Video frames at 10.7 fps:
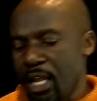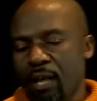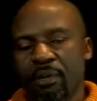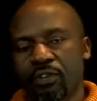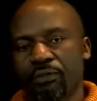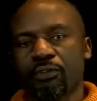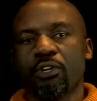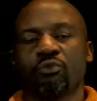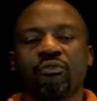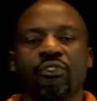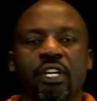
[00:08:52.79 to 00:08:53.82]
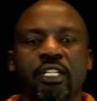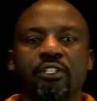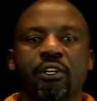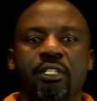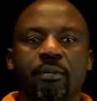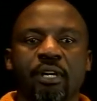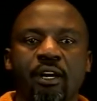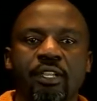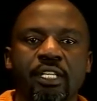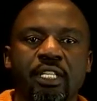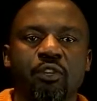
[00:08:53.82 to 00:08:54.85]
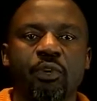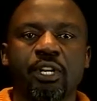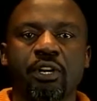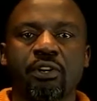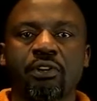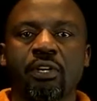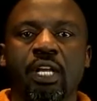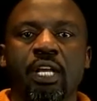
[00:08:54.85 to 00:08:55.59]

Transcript: but of course we've already talked about this and we know